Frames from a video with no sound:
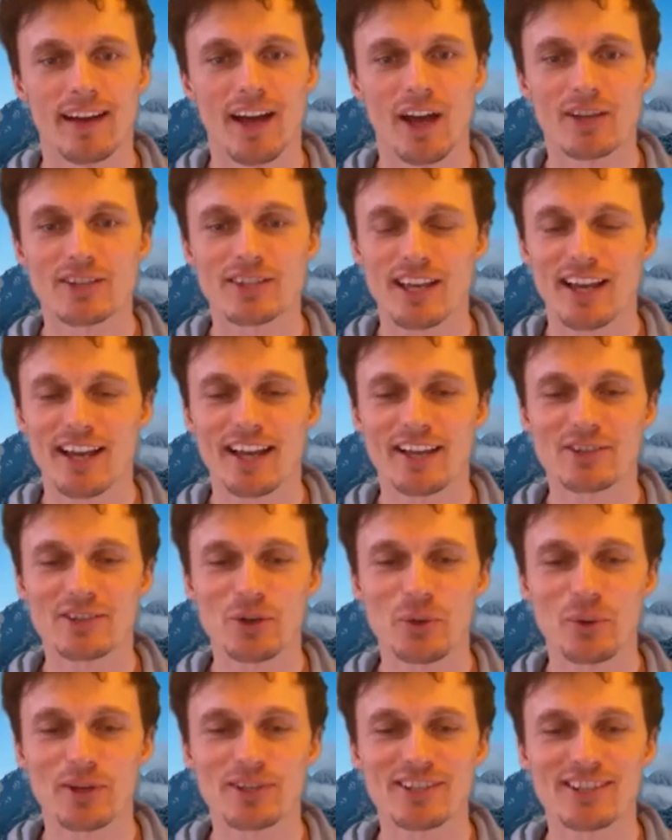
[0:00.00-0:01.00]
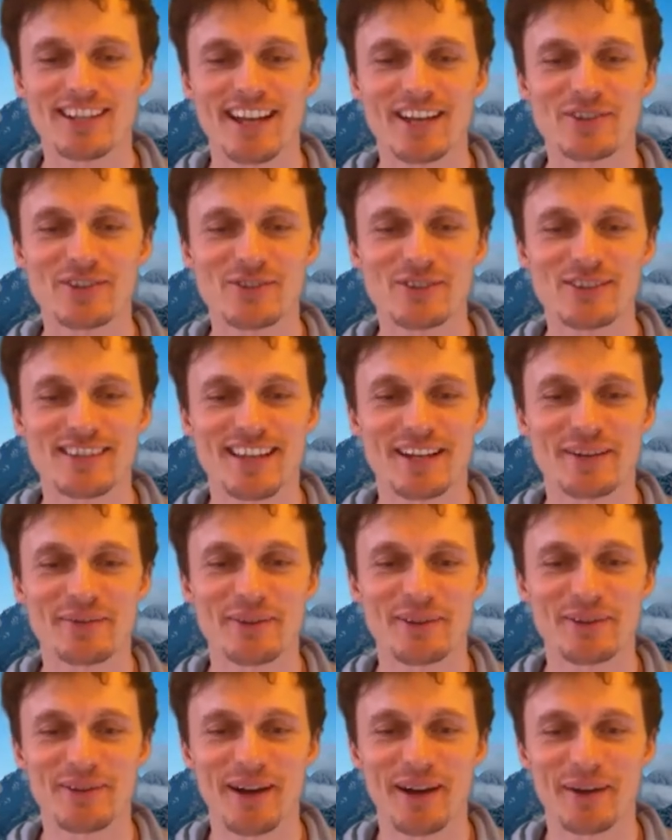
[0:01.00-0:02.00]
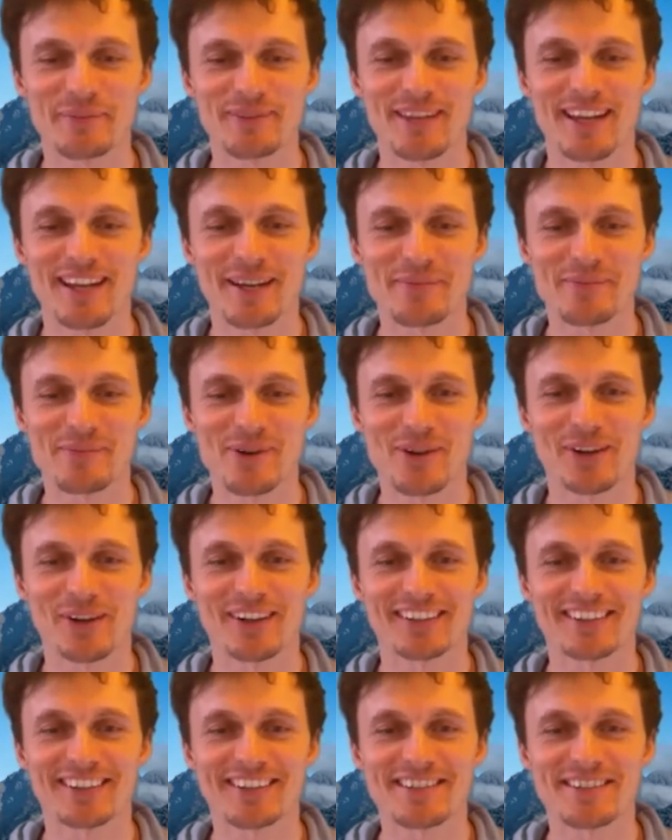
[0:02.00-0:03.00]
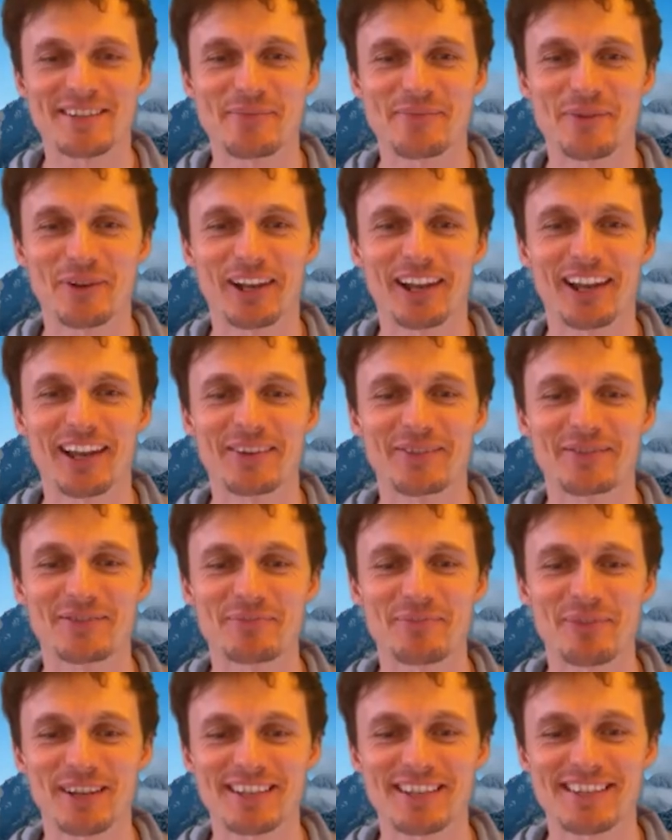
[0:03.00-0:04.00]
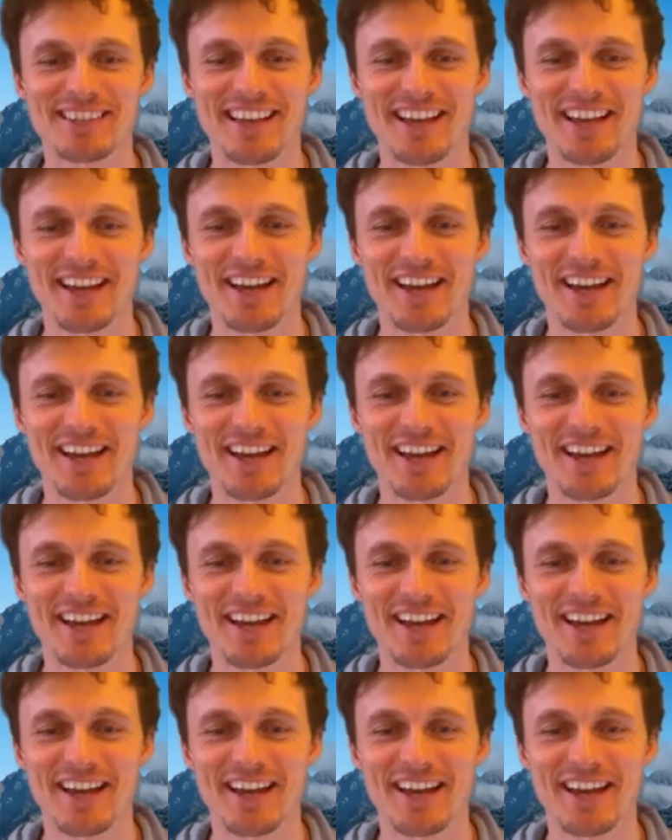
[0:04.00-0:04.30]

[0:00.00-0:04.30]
It's always a dangerous thing when you update a product that someone loves, because